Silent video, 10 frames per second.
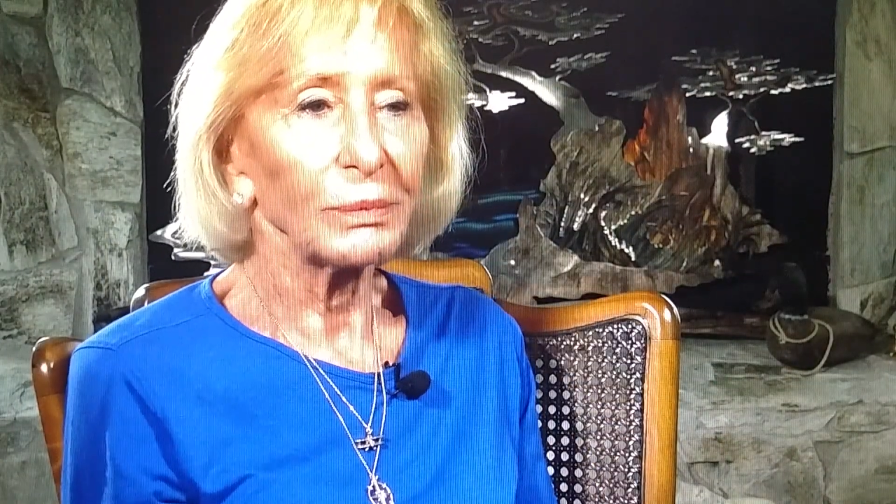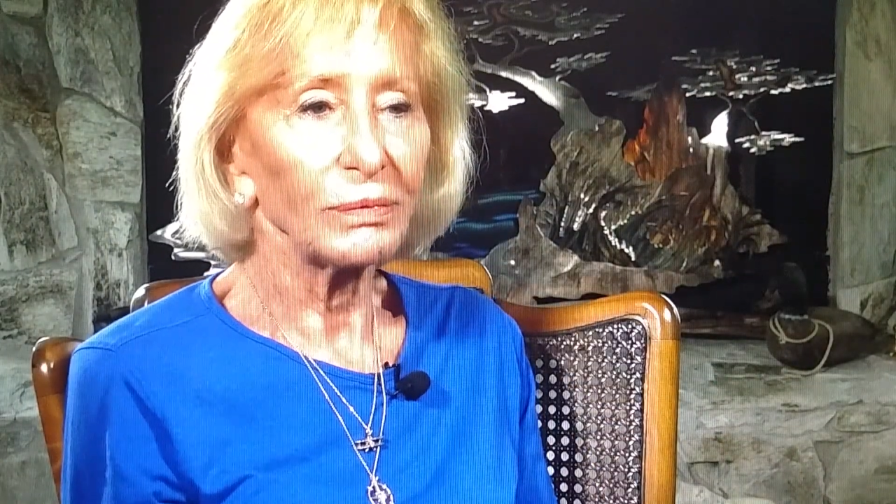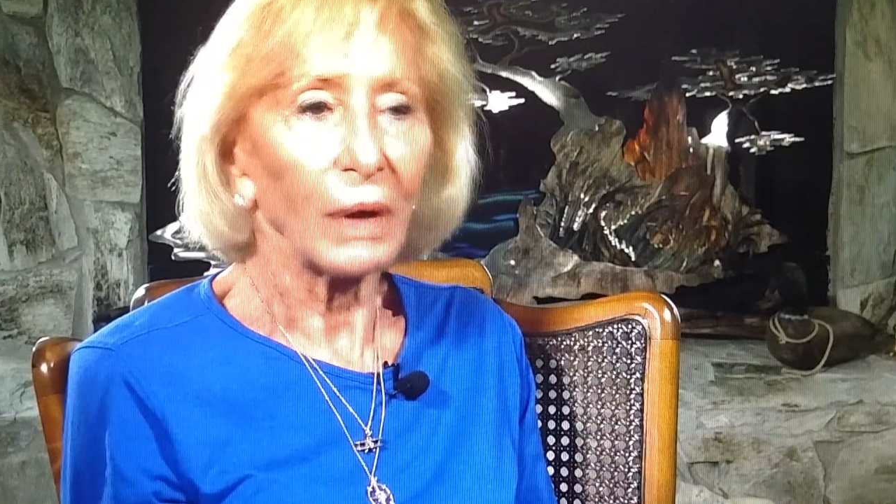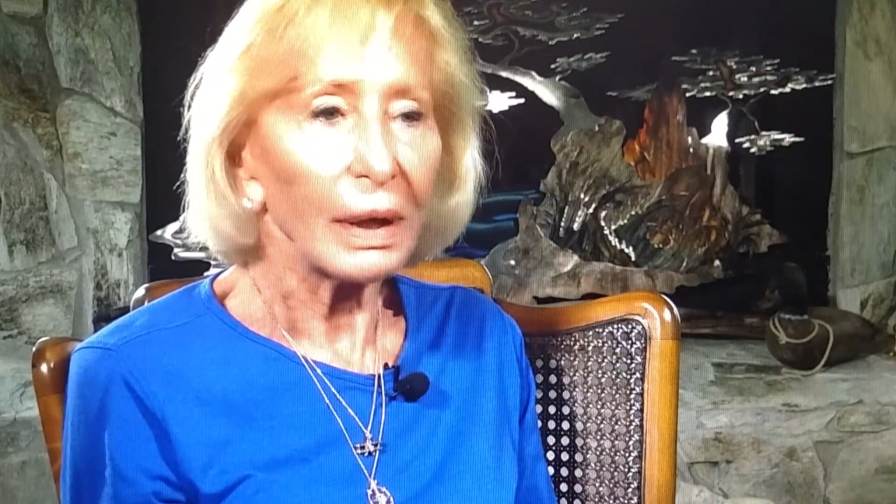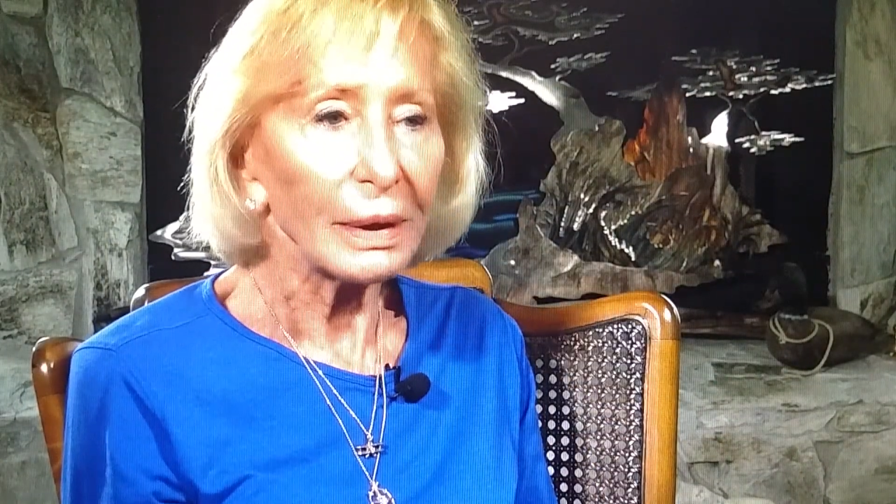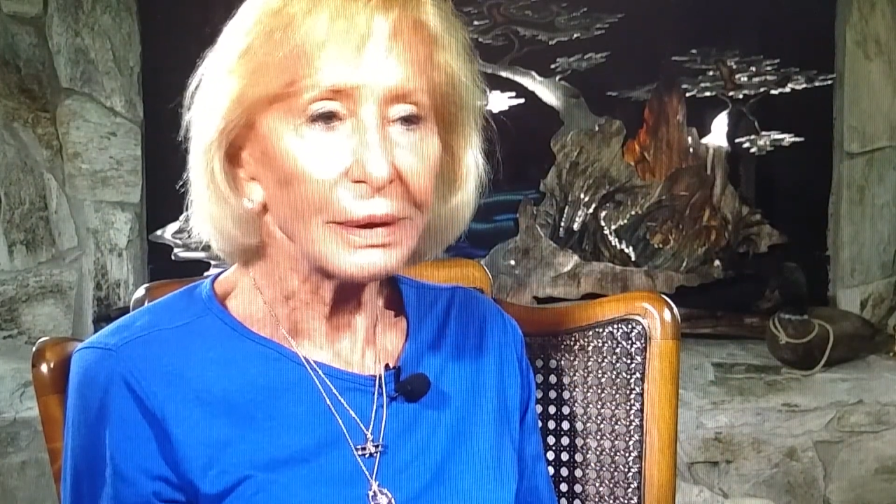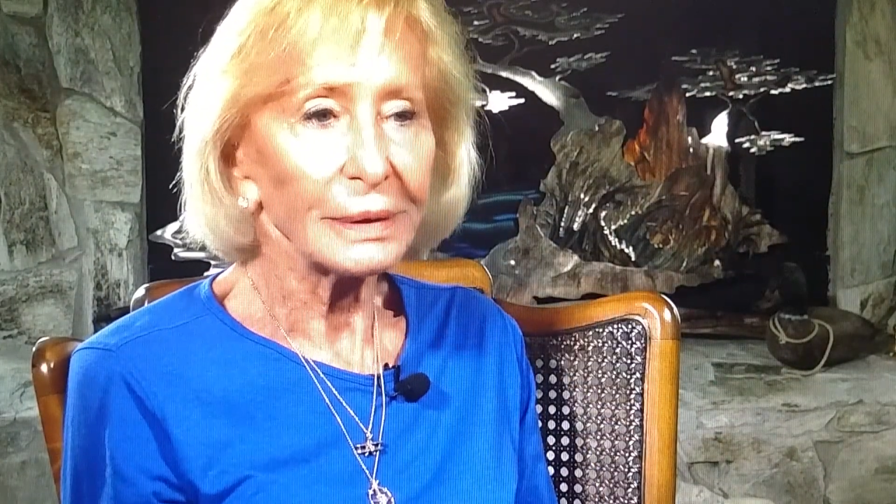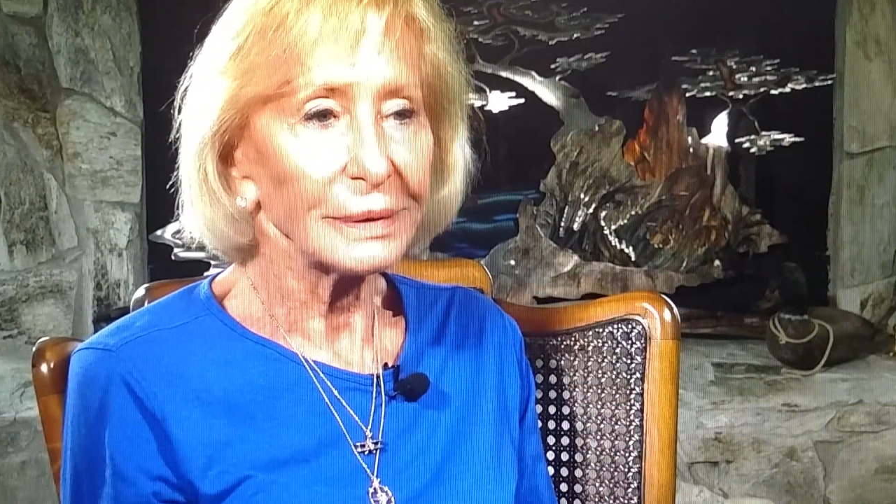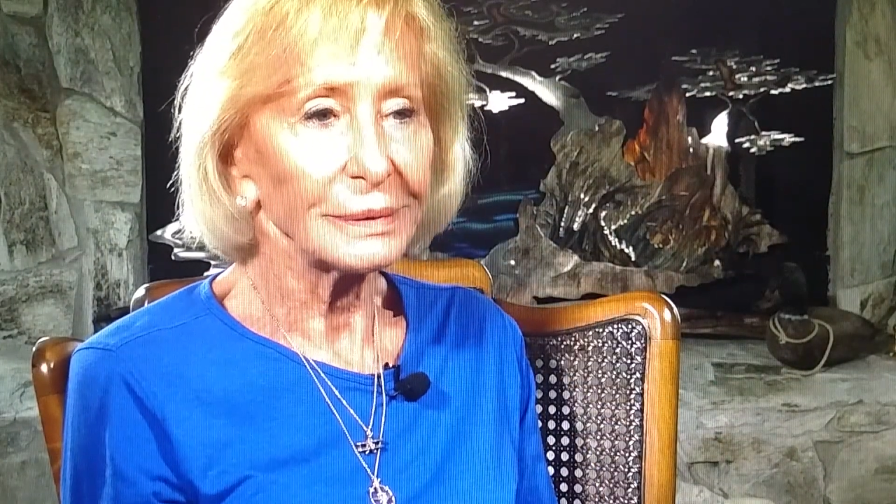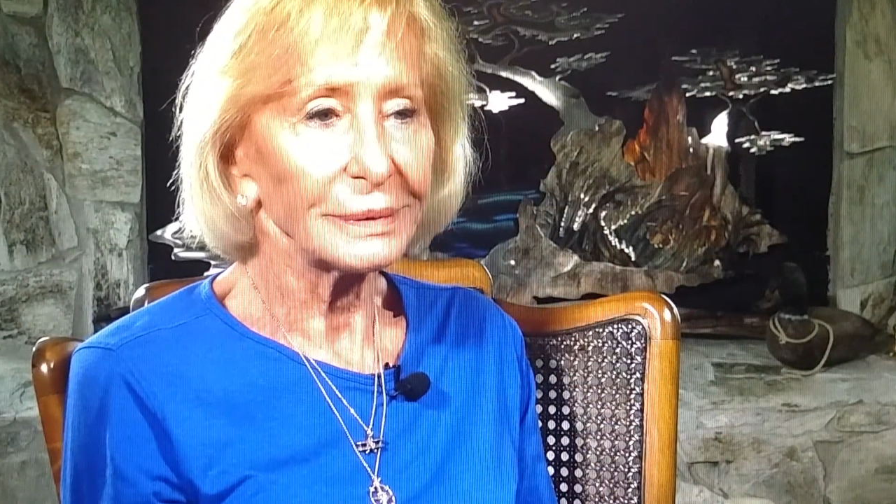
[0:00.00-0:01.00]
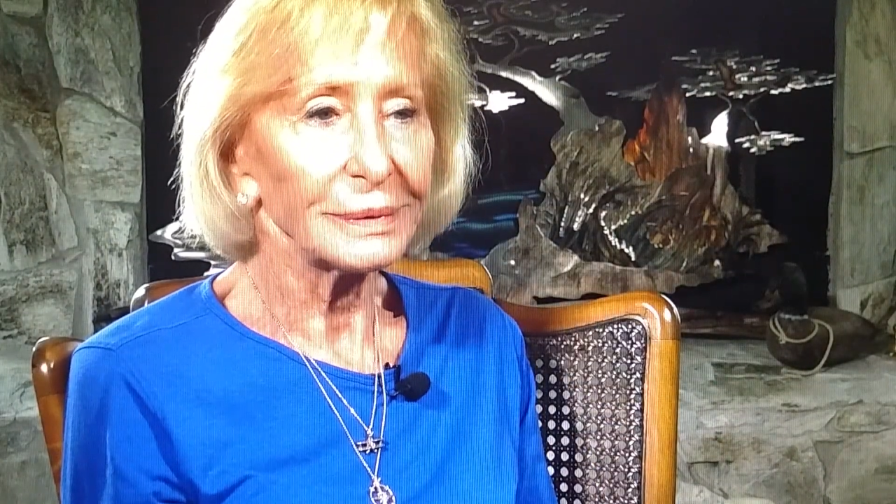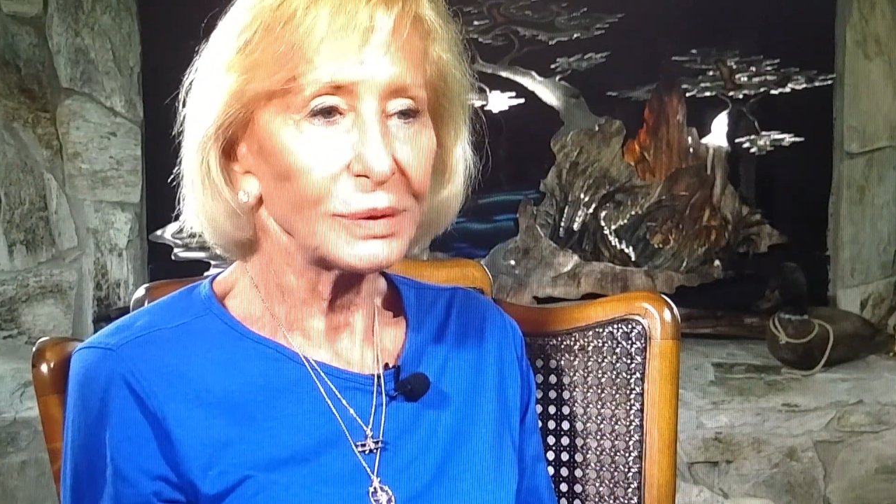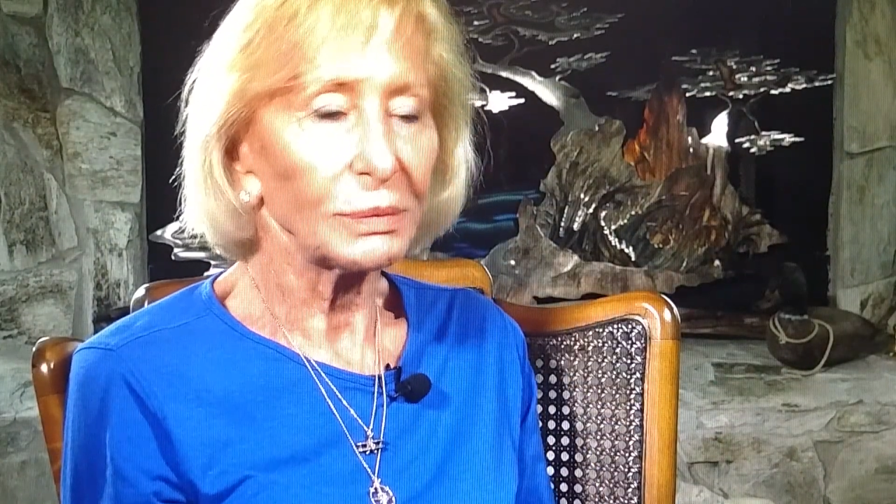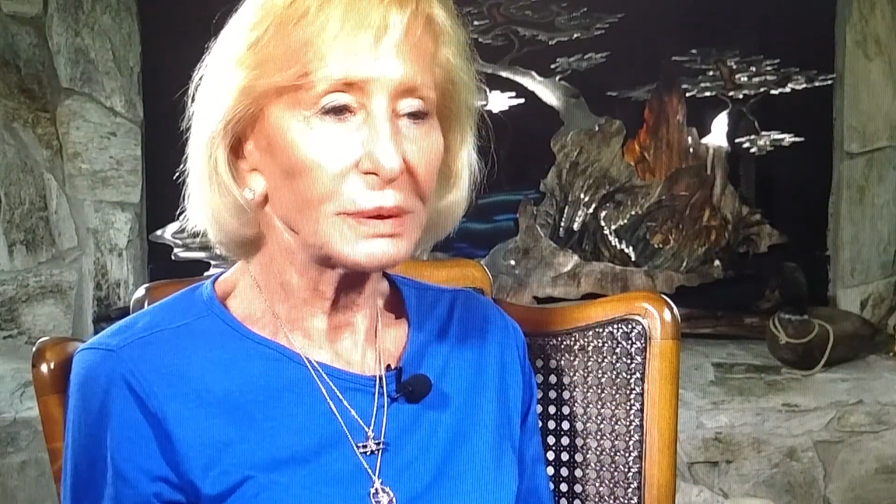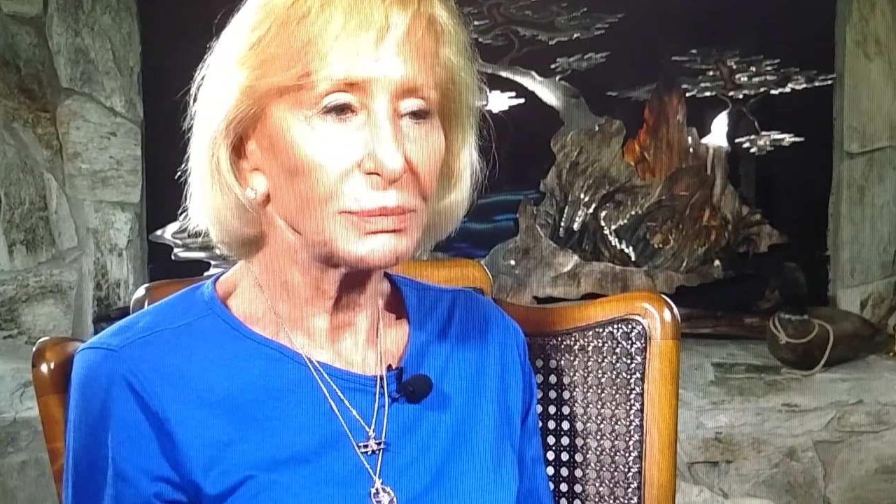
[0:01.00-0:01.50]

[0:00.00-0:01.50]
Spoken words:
flying, and so